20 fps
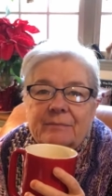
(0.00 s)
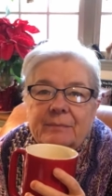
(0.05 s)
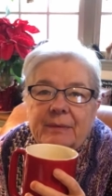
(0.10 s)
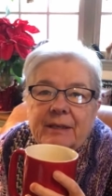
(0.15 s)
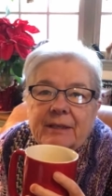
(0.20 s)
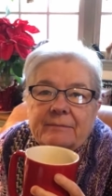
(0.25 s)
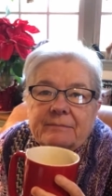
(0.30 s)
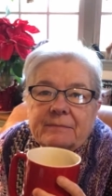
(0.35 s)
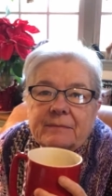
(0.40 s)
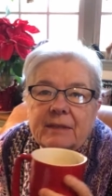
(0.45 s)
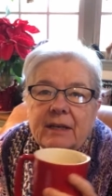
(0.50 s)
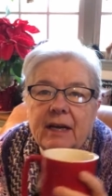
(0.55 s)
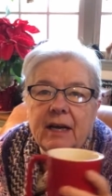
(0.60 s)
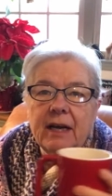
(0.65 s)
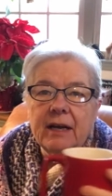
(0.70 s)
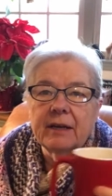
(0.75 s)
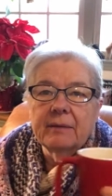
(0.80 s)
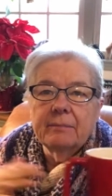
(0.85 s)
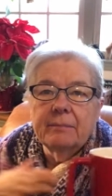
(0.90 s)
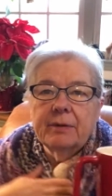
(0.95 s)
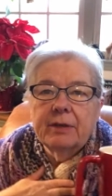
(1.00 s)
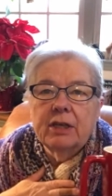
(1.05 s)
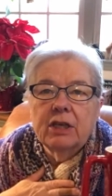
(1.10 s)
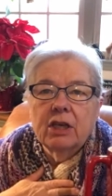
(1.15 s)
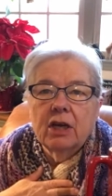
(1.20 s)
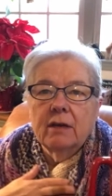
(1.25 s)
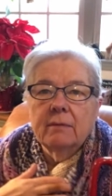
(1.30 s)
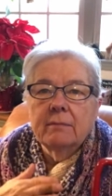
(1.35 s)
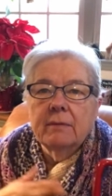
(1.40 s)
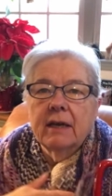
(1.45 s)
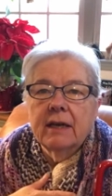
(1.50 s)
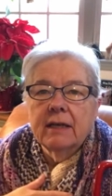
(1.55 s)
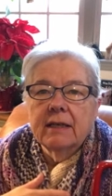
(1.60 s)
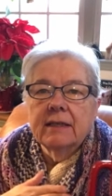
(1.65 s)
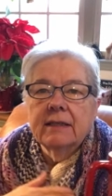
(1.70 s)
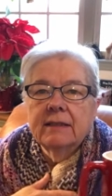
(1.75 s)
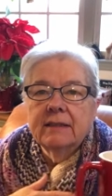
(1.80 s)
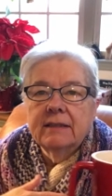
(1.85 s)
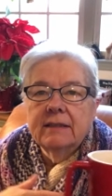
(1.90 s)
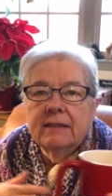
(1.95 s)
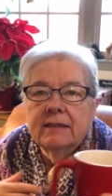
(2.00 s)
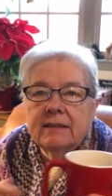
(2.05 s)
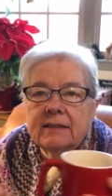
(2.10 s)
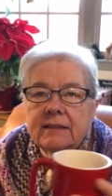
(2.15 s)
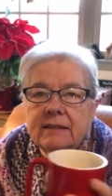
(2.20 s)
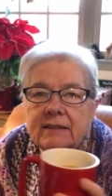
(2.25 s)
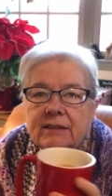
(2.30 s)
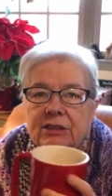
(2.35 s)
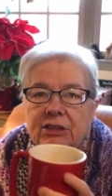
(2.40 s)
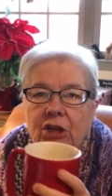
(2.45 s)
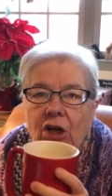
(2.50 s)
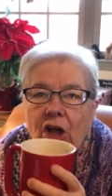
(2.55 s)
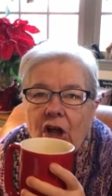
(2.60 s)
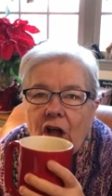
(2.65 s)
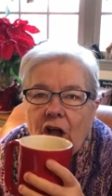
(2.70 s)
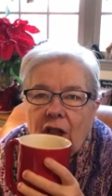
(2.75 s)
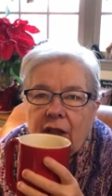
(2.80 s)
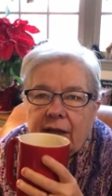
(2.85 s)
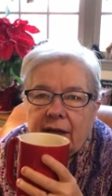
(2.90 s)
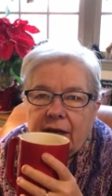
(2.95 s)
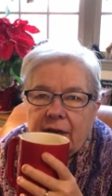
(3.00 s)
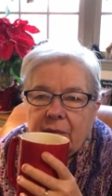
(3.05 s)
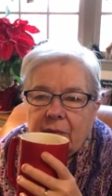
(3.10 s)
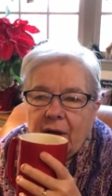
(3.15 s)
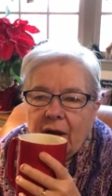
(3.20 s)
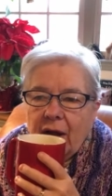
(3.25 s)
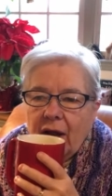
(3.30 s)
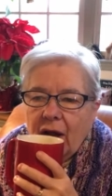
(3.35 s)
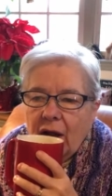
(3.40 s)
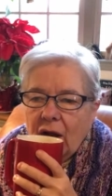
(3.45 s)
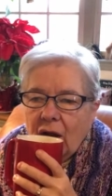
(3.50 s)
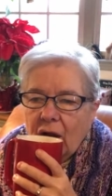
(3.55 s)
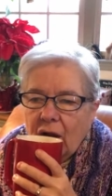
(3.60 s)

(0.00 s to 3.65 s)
But I'm putting on my shawl anyway.